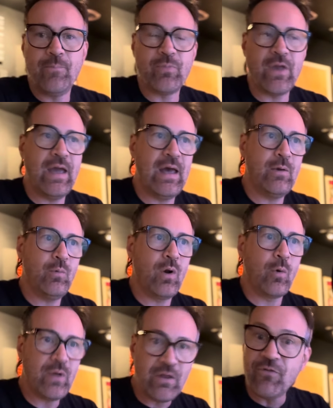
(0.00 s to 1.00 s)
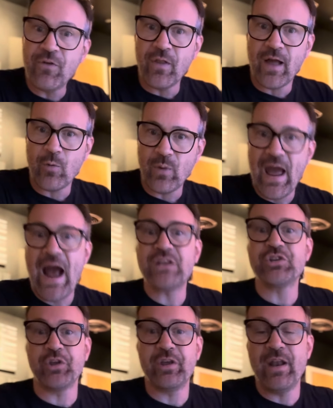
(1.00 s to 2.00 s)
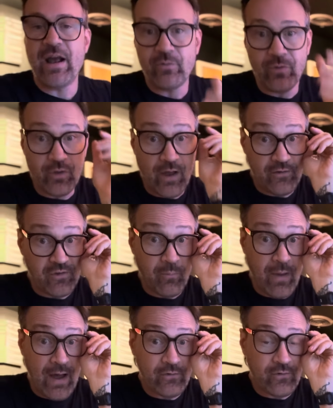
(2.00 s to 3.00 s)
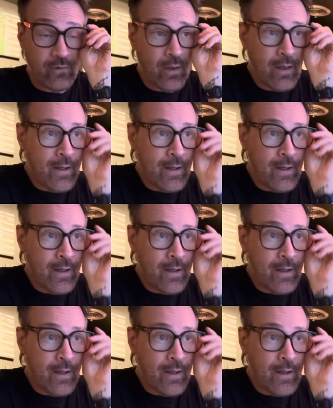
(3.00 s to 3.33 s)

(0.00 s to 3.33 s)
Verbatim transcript: and where we feel like we actually connect with you guys the best